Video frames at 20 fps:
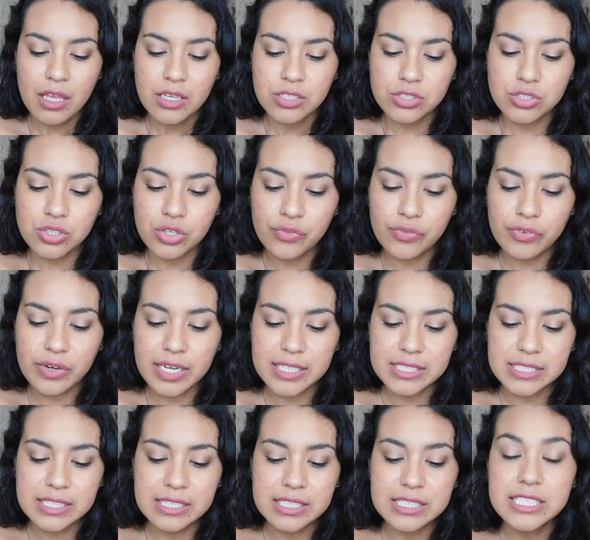so far.
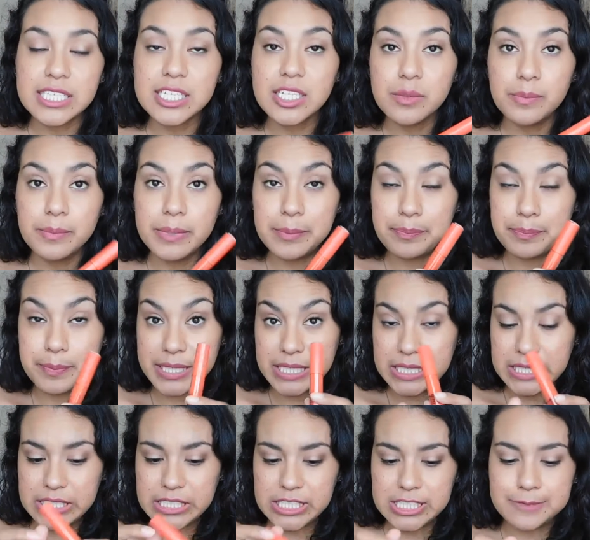It's in the Tickle Me
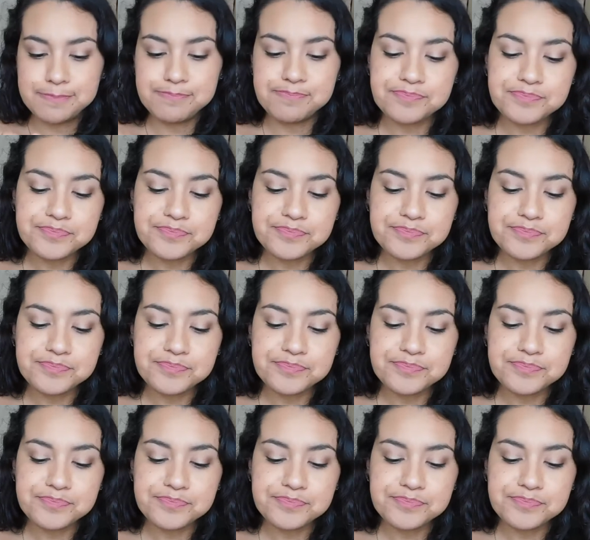Peach.